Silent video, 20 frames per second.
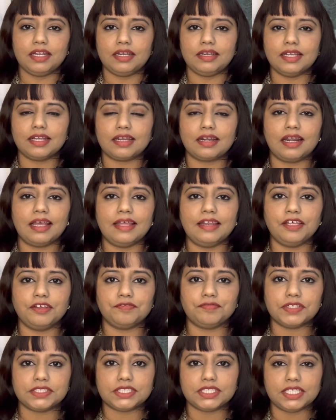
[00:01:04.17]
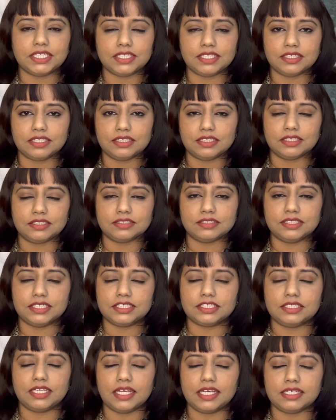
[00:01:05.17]
declining facility
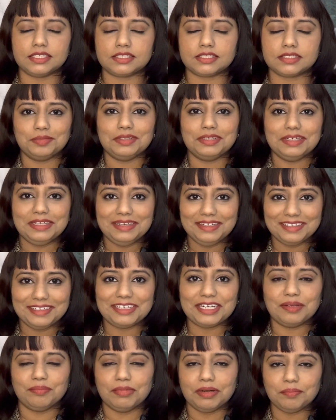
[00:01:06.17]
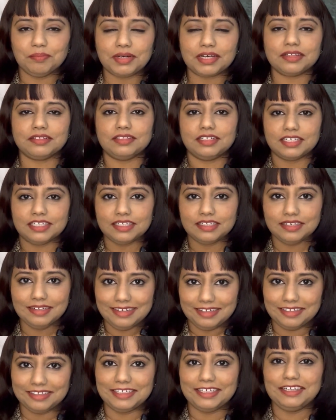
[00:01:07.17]
these days. Remember the
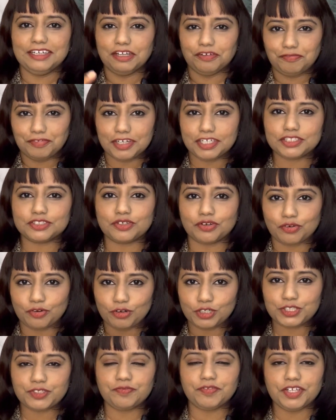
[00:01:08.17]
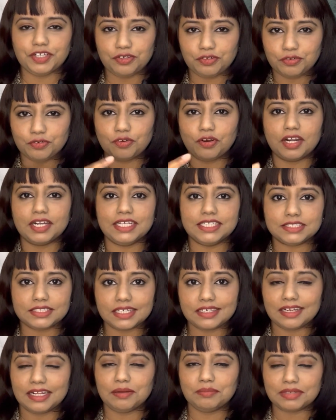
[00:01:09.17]
indefinite scrolls we do on
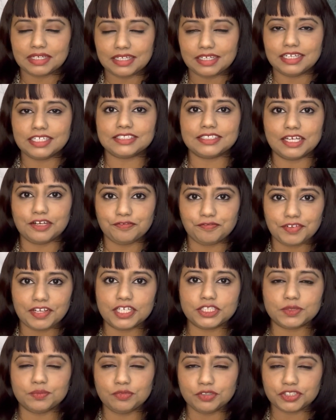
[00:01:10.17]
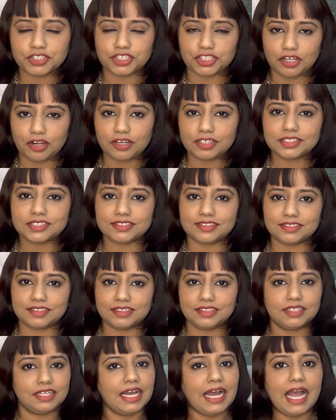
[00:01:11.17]
Instagram Reels and Facebook Shorts?
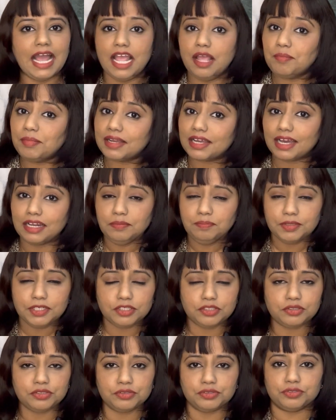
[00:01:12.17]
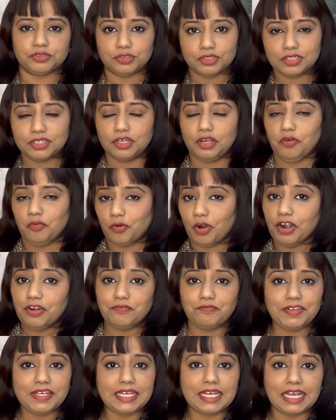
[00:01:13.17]
I am a culprit too. What
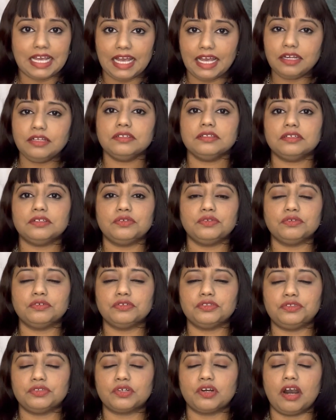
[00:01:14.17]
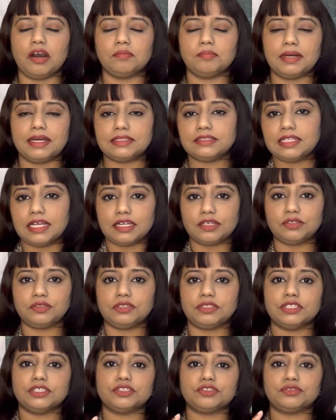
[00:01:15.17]
we can do to combat that
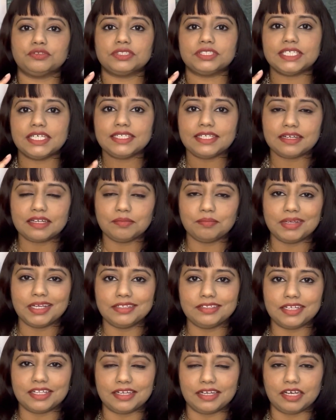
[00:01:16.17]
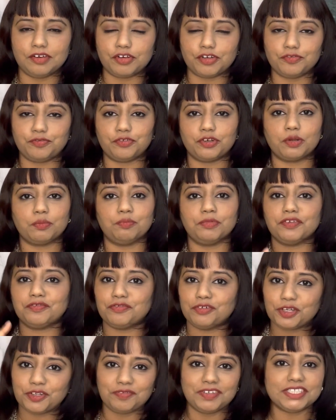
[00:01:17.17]
is to set a reminder in our phone
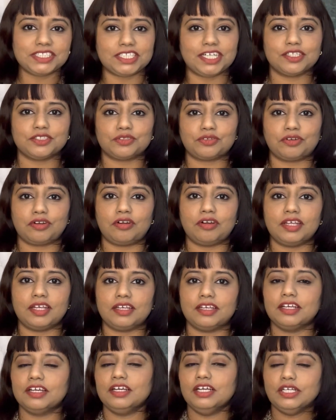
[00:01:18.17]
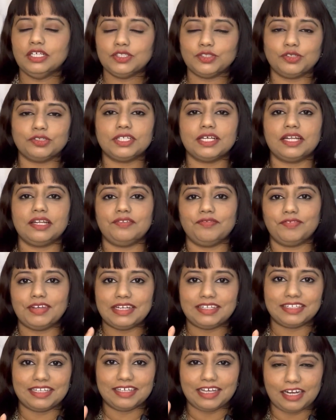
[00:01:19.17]
before we start scrolling, so that
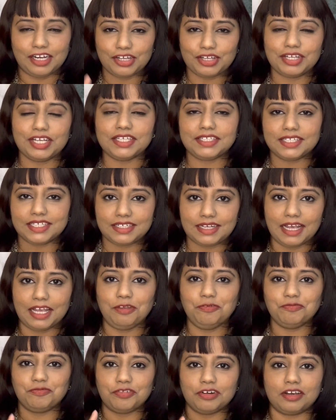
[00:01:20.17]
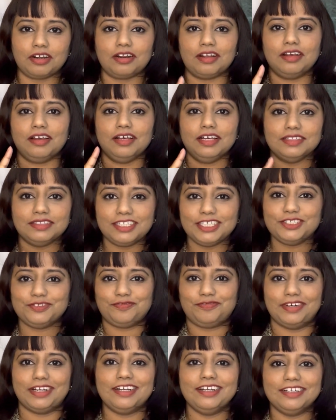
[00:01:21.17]
when the allocated time for this
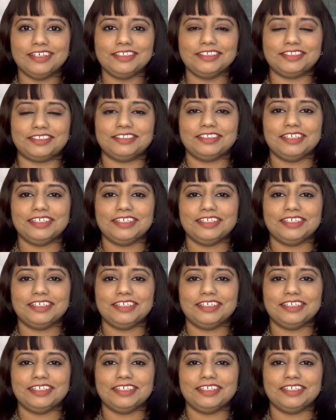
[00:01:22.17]
fun is